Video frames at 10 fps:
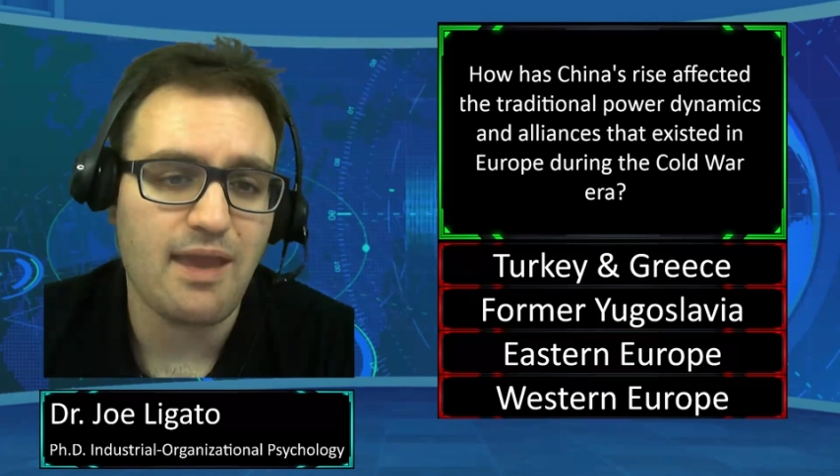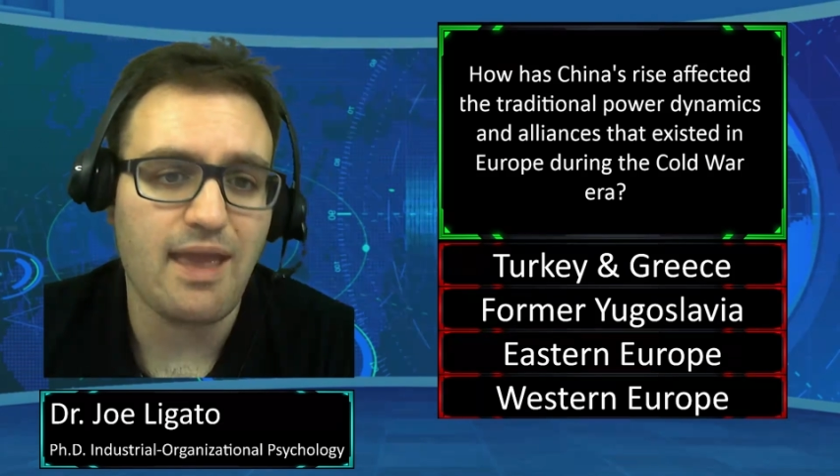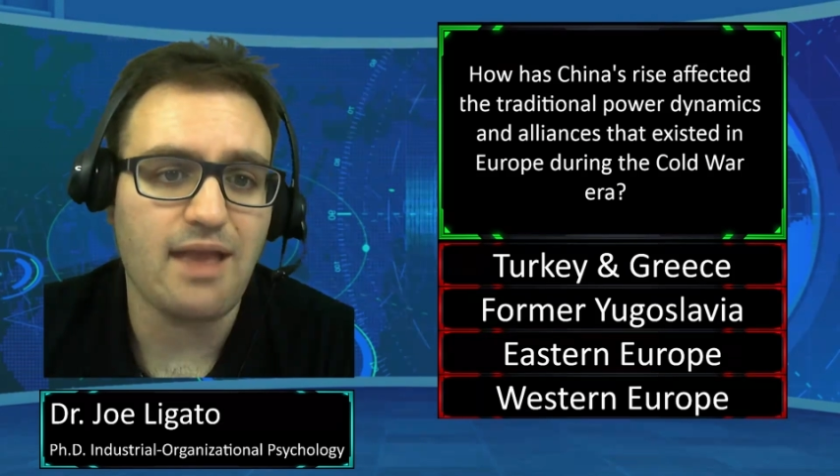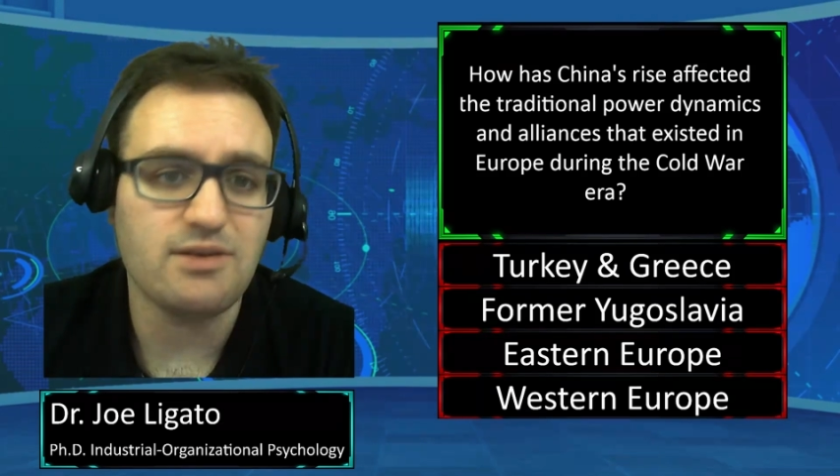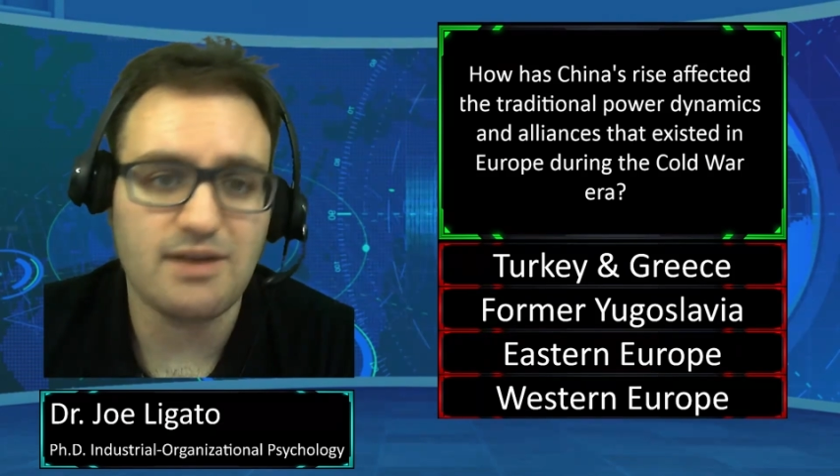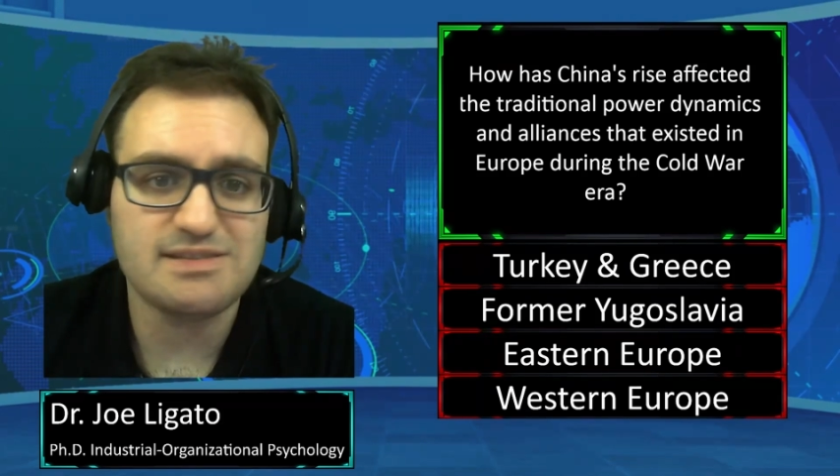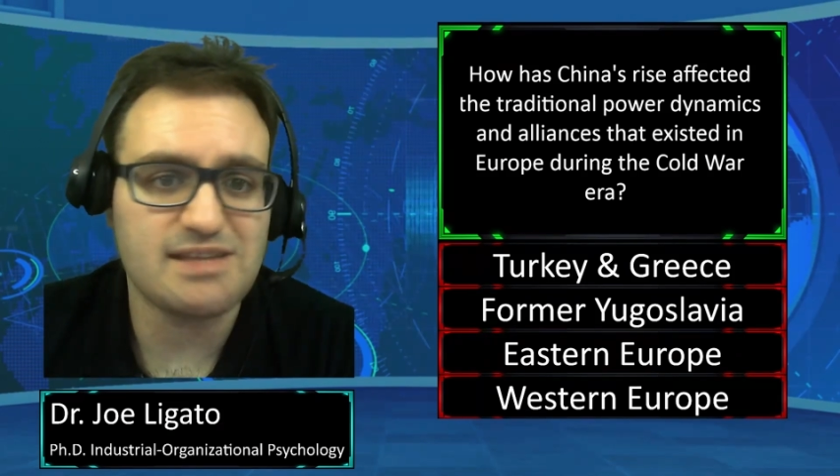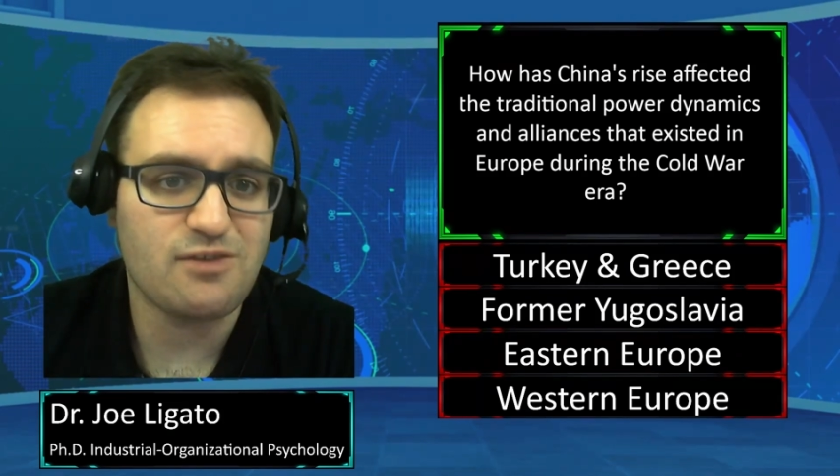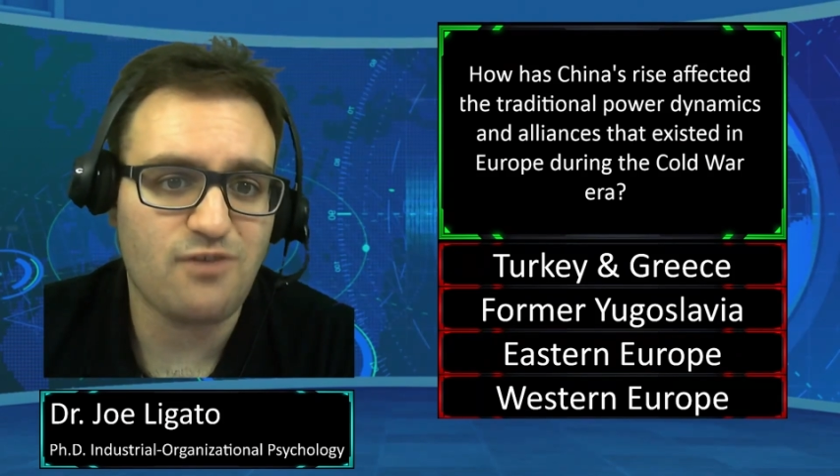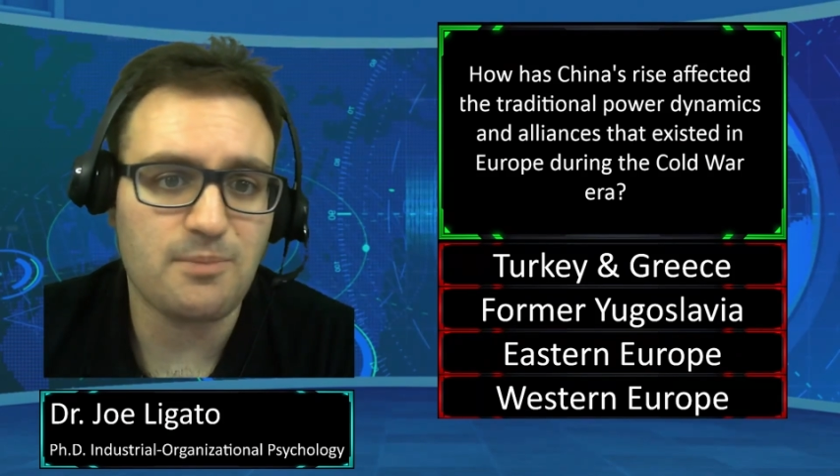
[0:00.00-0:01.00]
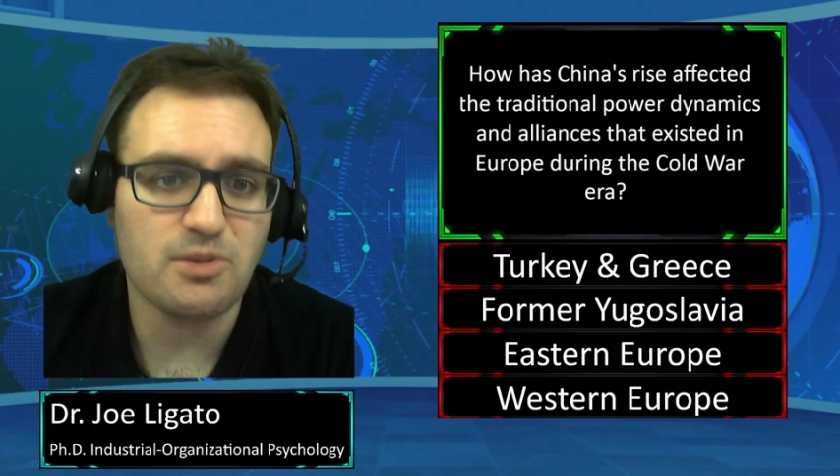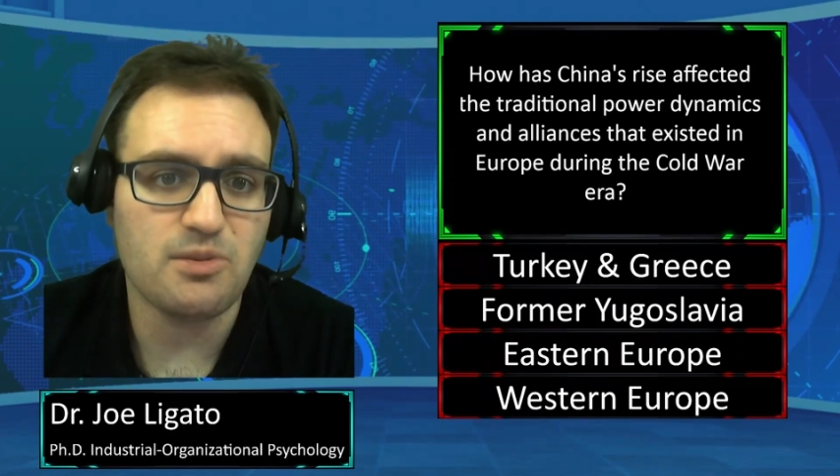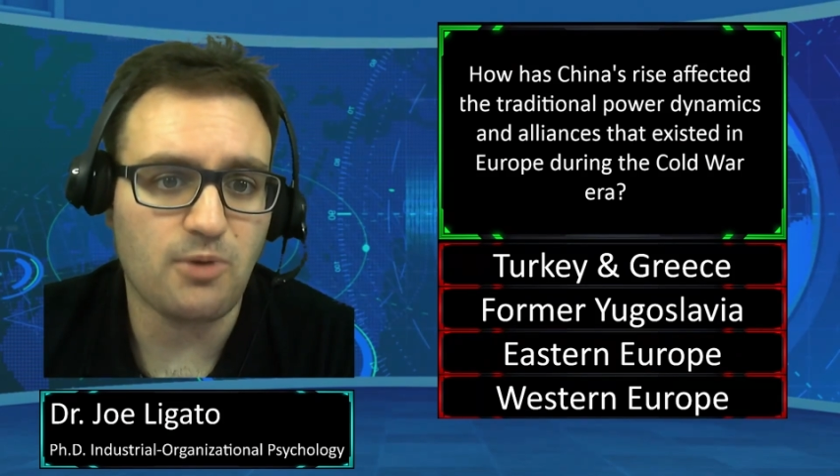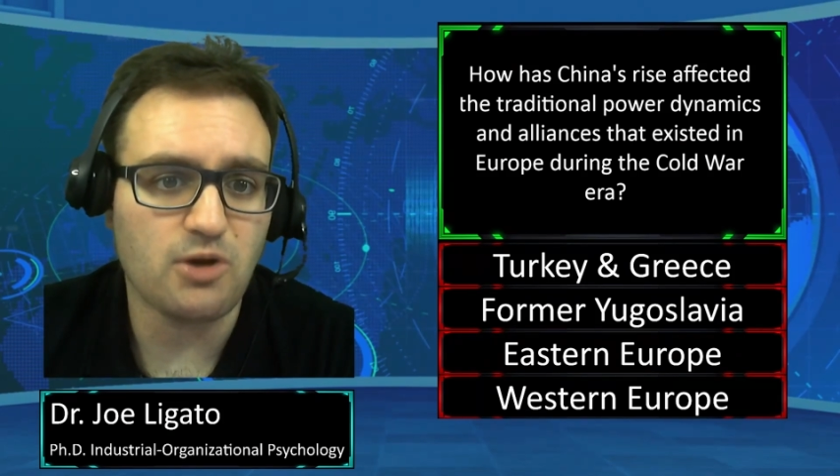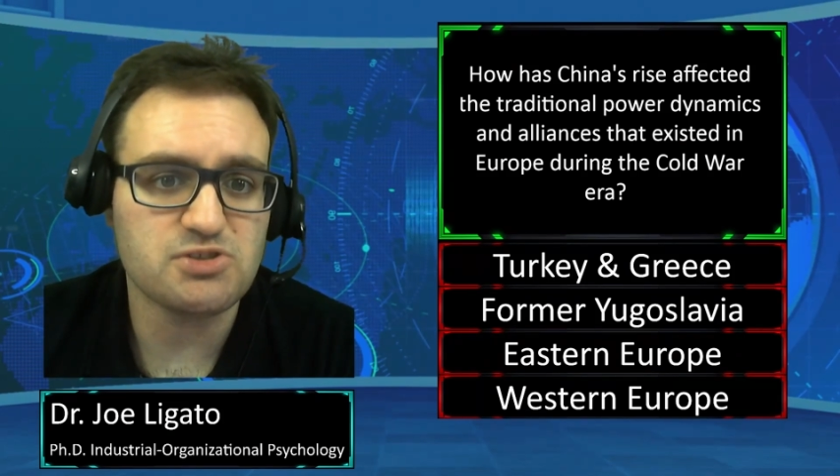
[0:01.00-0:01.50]
and the United States fumbled
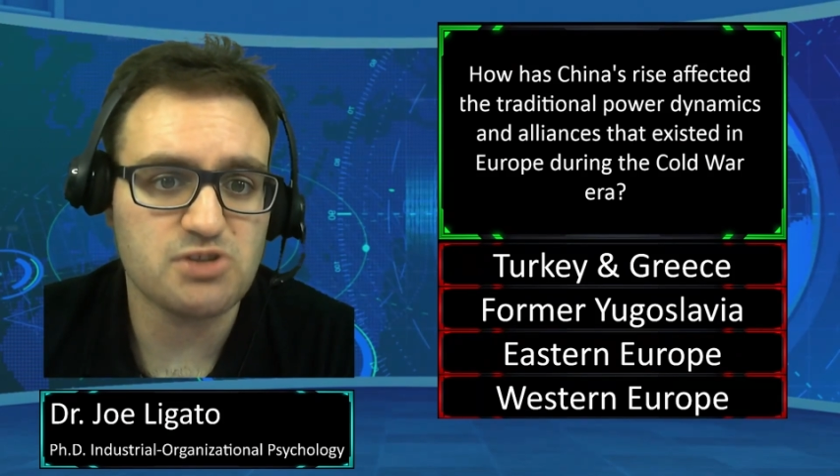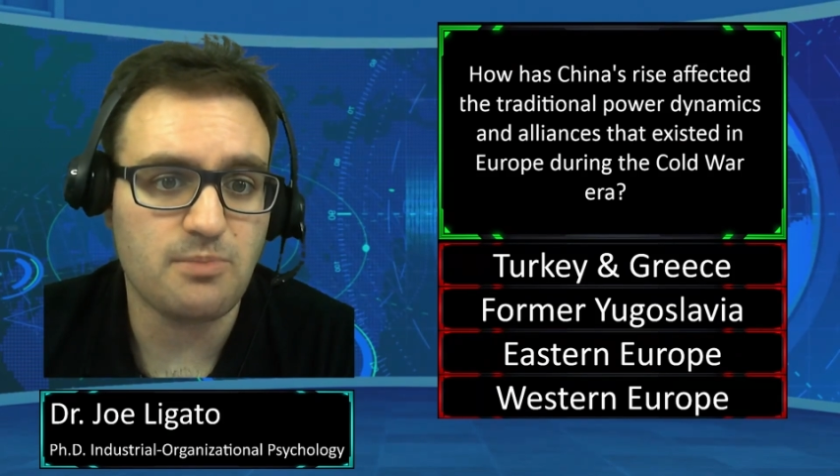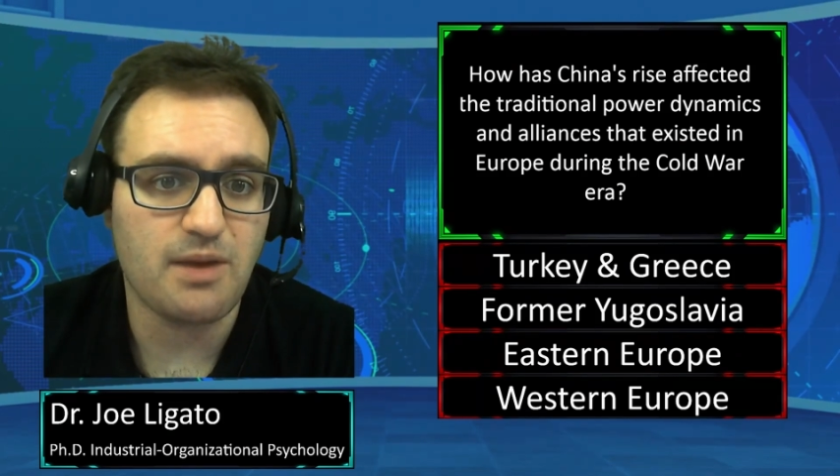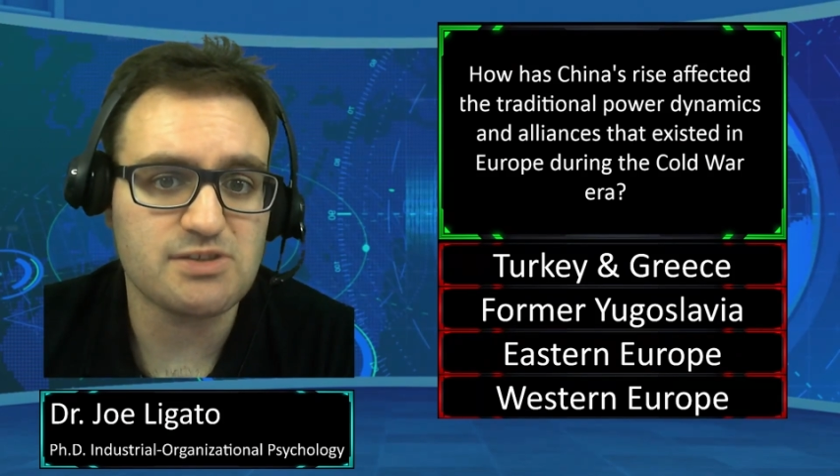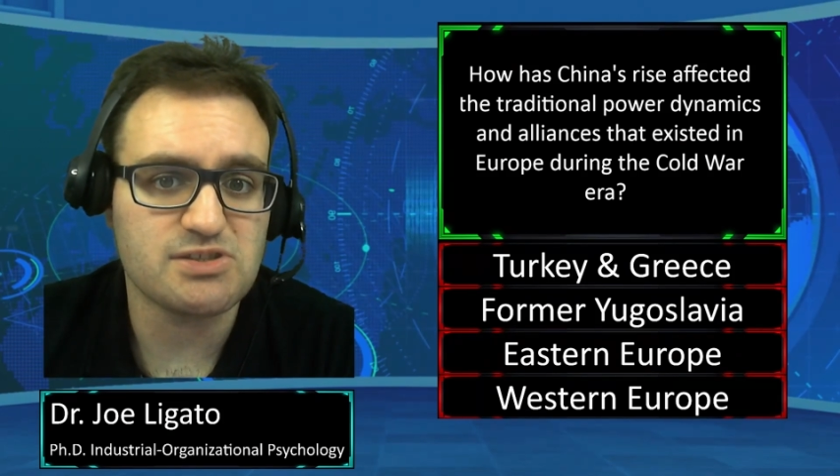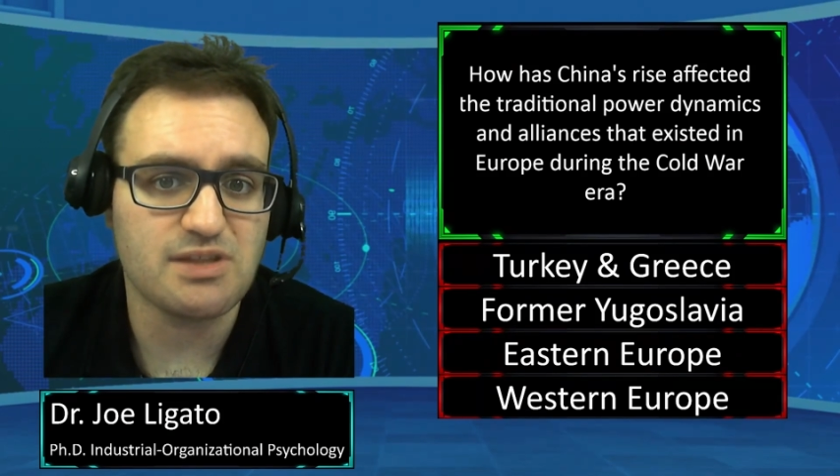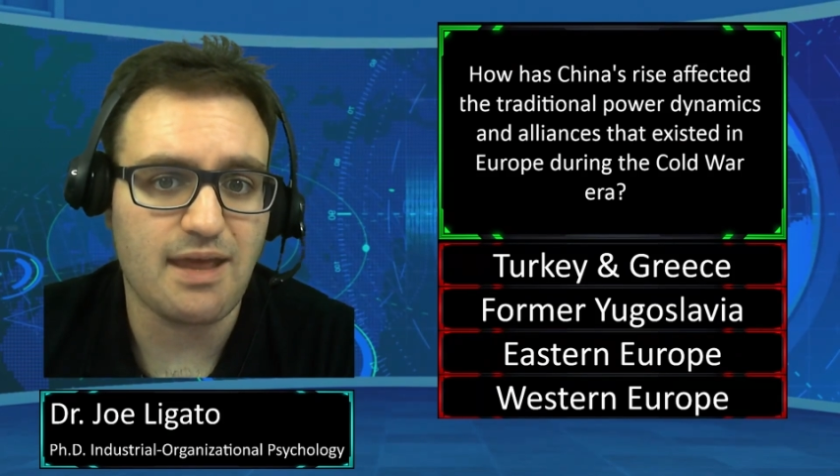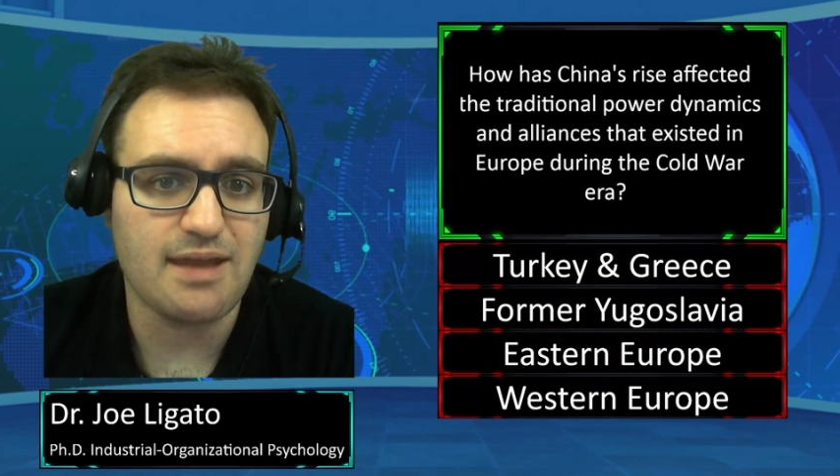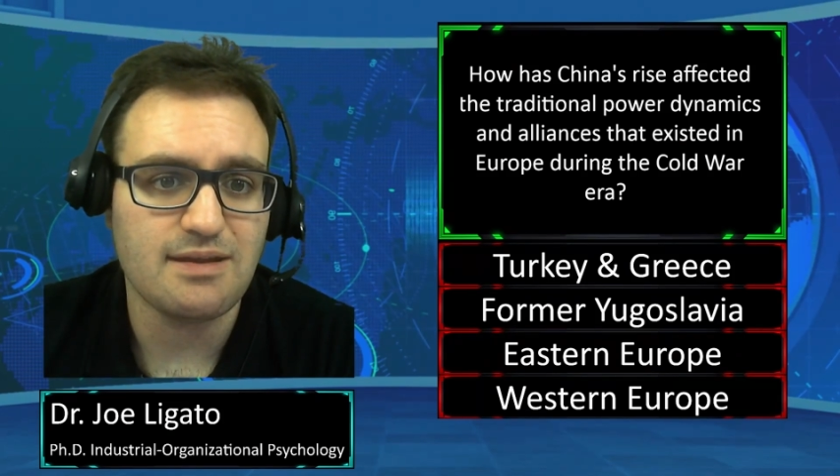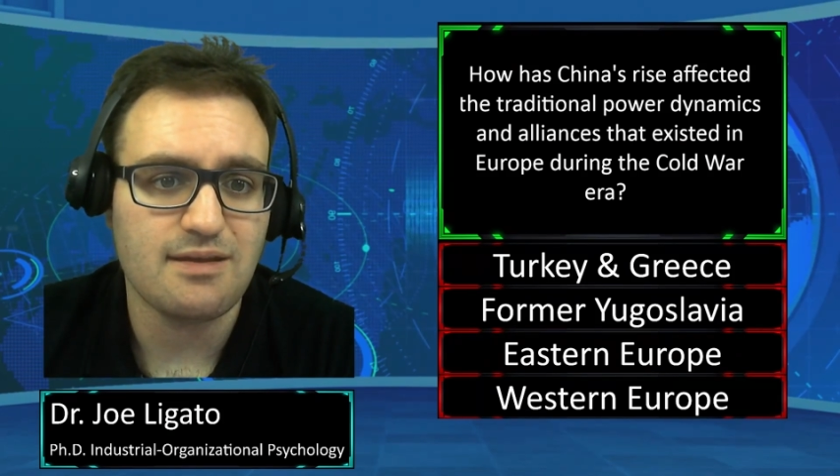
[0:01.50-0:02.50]
the ball so much that